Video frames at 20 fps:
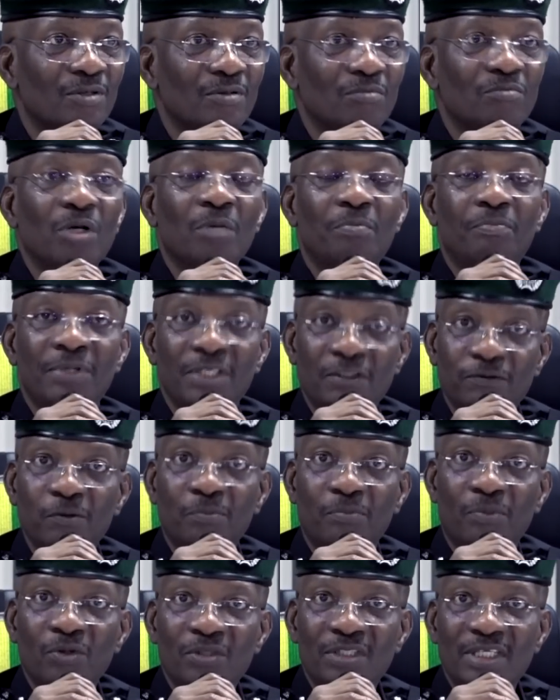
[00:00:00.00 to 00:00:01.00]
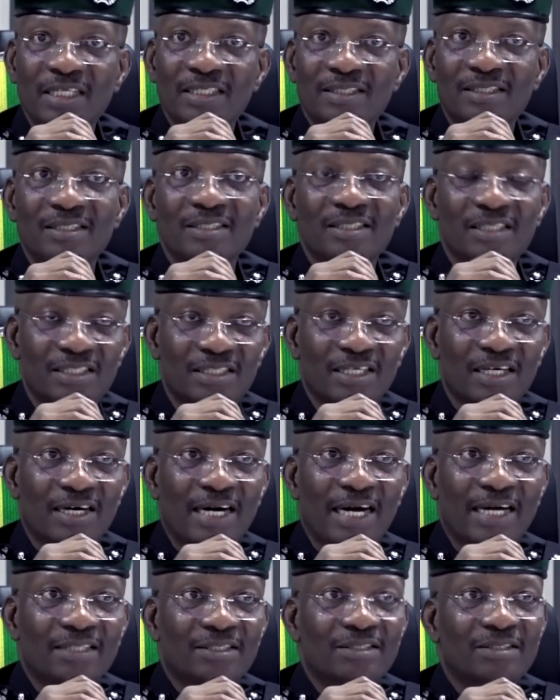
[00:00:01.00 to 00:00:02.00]
but peaceful protest is a
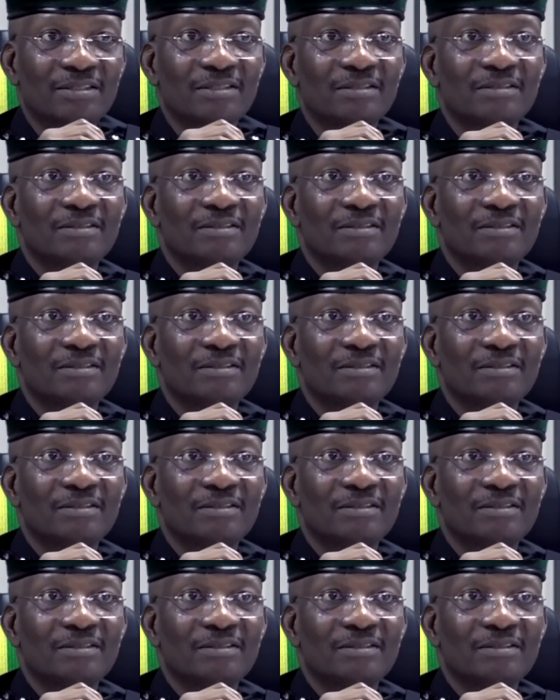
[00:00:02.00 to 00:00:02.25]
right.